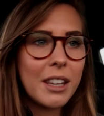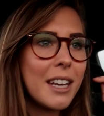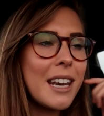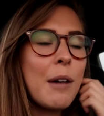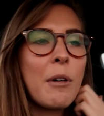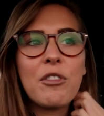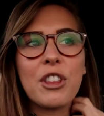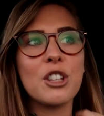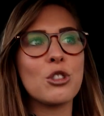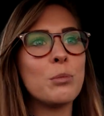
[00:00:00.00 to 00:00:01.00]
and then now
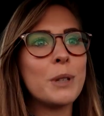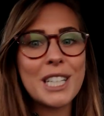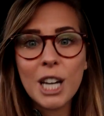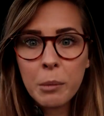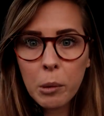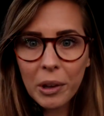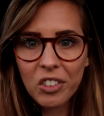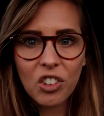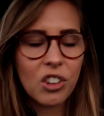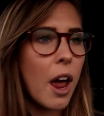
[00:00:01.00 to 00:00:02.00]
everything's all bloody come at
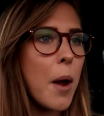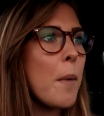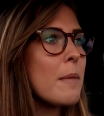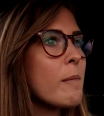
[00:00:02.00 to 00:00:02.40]
once. So